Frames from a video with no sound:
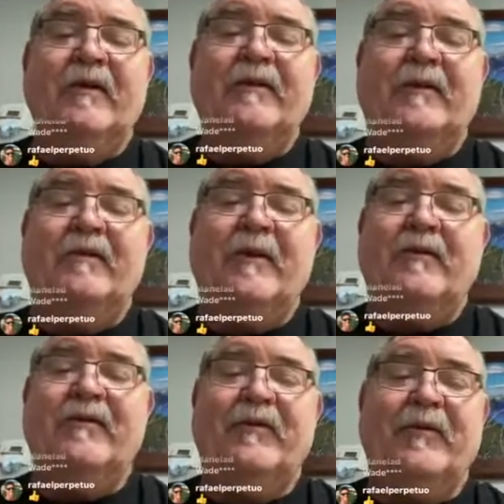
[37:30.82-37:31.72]

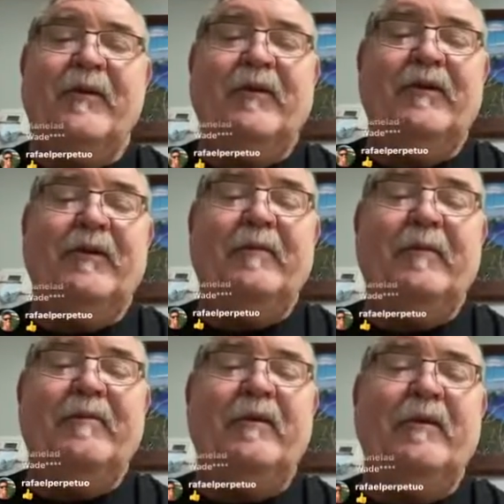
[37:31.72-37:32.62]
Sometimes 30 or a little
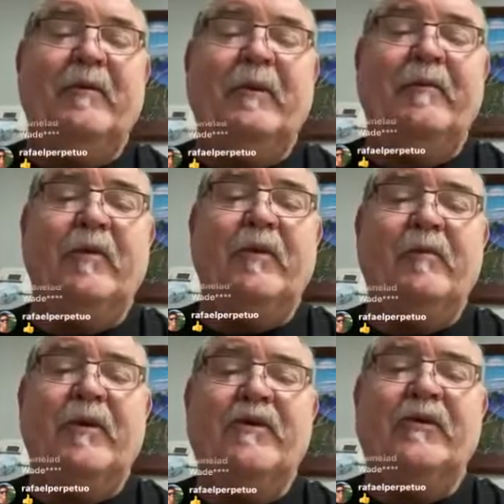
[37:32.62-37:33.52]
bit below, but
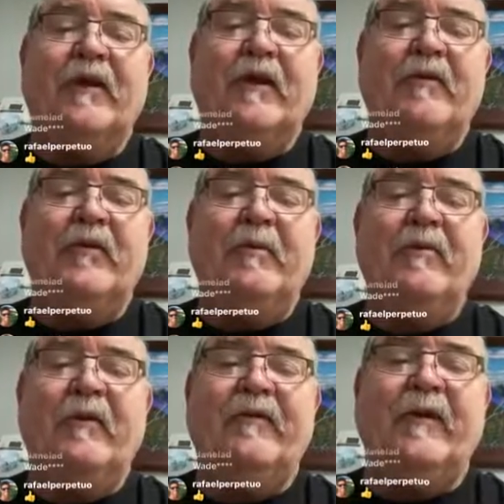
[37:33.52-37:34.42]
mostly like
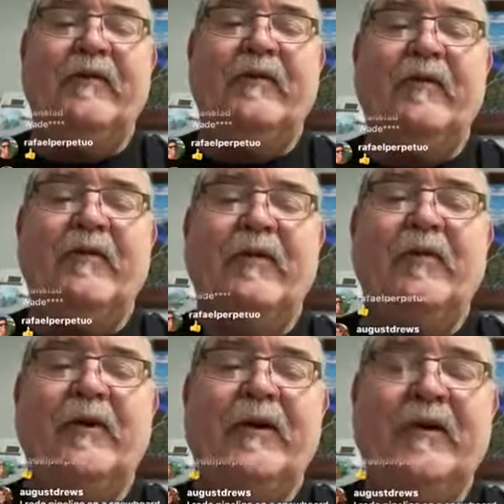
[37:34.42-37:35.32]
30.5 to
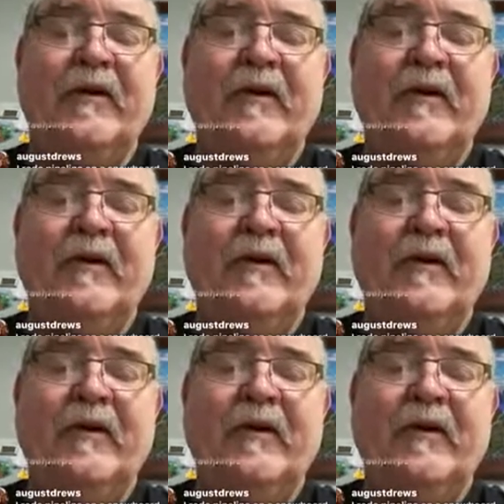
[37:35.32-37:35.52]
31.